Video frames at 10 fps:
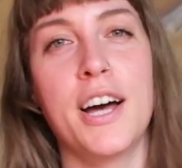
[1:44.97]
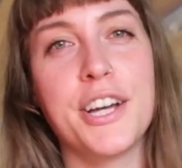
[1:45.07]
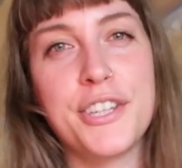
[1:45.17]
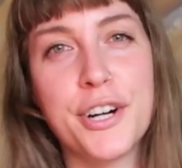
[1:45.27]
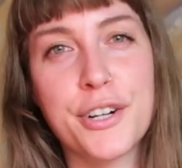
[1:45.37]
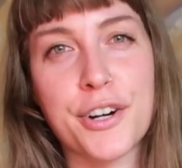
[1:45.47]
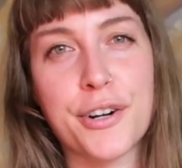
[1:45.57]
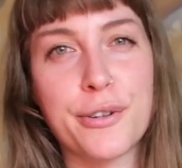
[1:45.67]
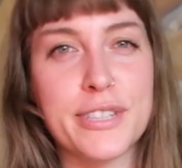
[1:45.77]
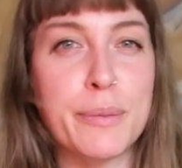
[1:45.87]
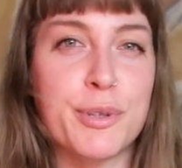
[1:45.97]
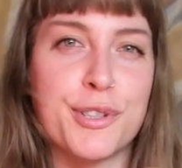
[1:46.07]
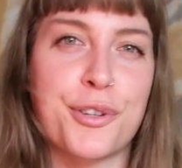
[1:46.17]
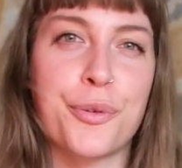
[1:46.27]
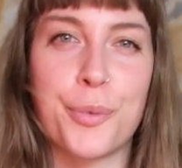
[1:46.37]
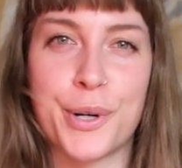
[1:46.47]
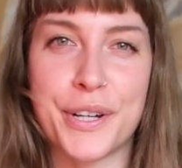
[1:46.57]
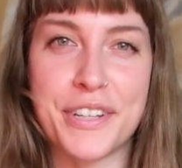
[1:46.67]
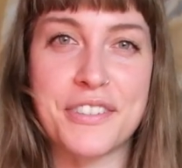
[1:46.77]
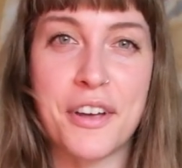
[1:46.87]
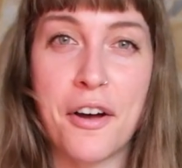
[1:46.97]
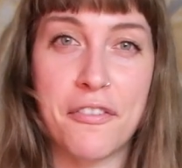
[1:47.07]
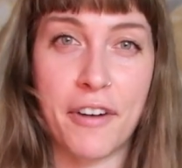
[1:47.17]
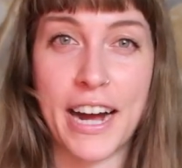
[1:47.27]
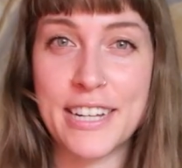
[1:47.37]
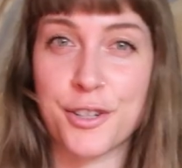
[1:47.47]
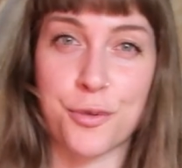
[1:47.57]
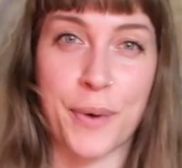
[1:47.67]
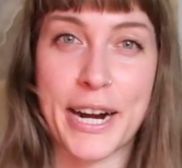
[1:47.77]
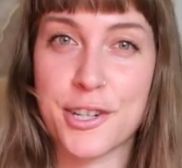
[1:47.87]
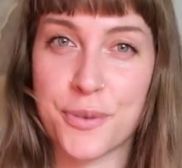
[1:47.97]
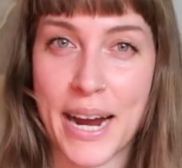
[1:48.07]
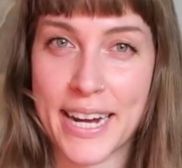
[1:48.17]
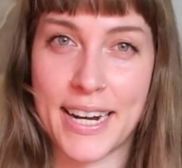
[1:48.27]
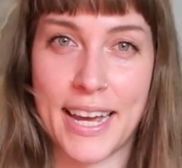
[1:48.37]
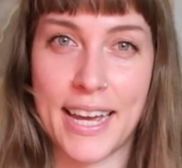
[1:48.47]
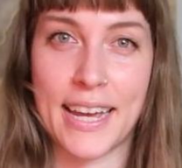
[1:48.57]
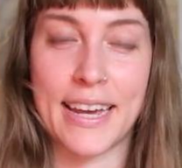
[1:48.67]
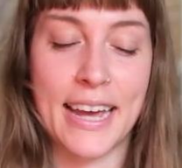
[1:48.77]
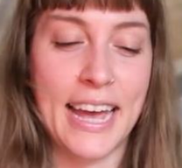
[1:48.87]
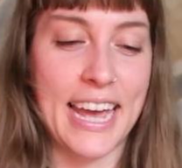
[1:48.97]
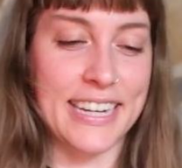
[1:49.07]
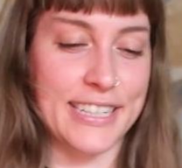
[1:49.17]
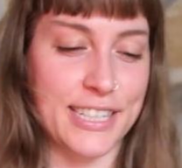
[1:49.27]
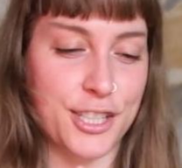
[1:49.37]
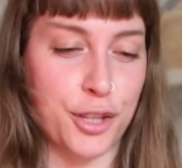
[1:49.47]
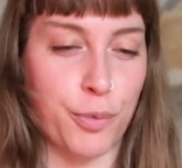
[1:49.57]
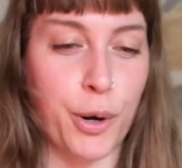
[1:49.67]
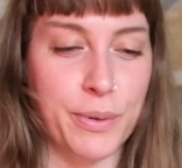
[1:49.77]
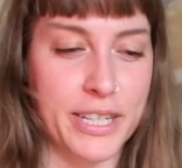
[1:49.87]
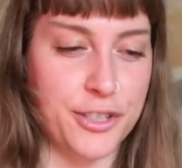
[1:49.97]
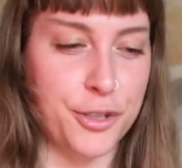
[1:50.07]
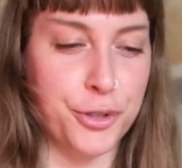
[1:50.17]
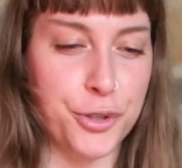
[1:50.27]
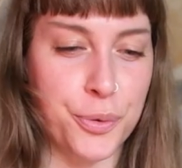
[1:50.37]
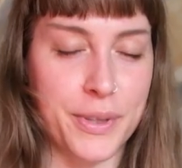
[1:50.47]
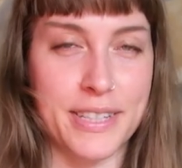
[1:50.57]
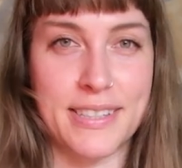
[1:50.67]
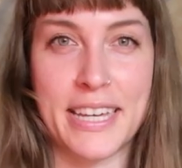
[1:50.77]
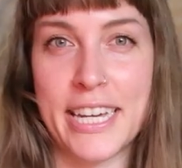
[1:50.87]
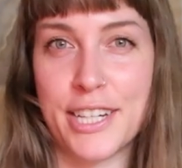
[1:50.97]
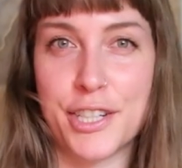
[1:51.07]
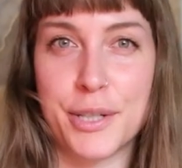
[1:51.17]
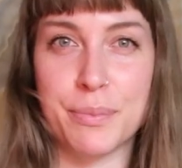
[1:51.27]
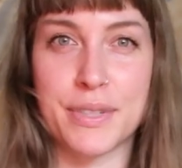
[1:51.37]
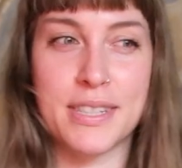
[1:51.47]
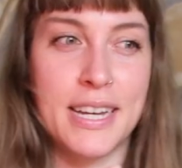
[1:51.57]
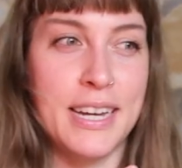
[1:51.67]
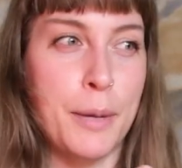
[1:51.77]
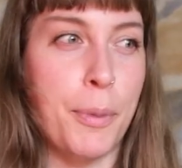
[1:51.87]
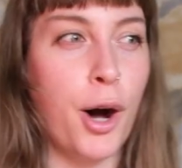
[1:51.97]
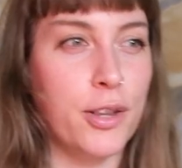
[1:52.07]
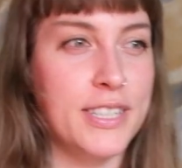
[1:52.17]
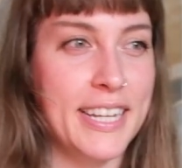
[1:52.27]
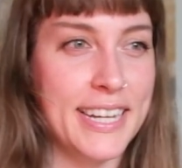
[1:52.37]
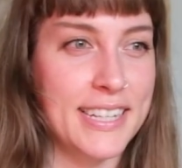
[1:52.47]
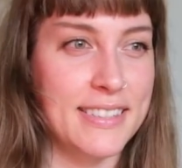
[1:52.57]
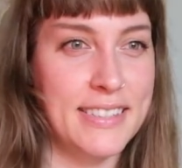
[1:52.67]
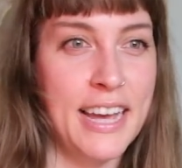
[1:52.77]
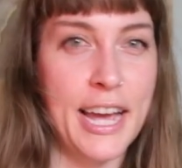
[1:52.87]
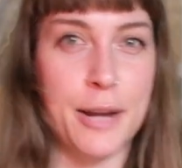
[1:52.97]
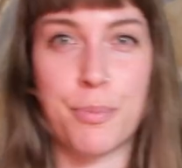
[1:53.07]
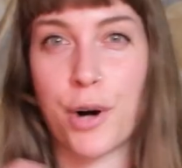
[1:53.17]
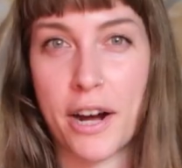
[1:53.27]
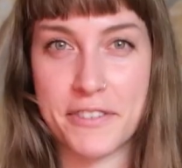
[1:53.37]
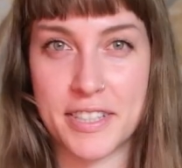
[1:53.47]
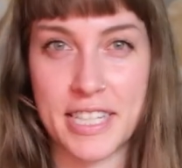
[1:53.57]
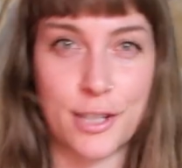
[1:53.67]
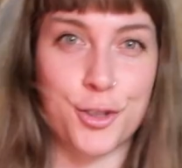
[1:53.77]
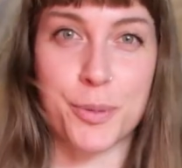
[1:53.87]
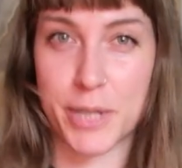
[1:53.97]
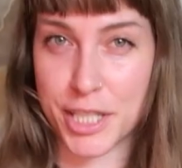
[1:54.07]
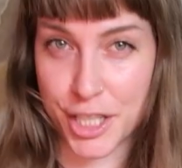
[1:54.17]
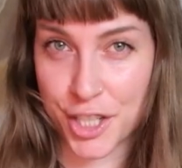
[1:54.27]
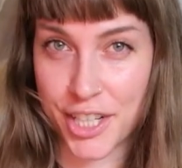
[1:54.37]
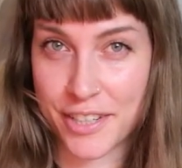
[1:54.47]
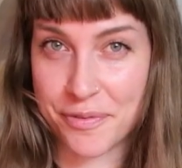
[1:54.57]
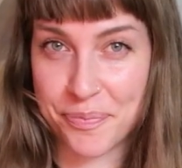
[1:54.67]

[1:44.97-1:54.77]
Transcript: a young girl stumbles into the woods, finds a rare dragon egg, and gets thrown into this kingdom's politics and prophecy and superstition.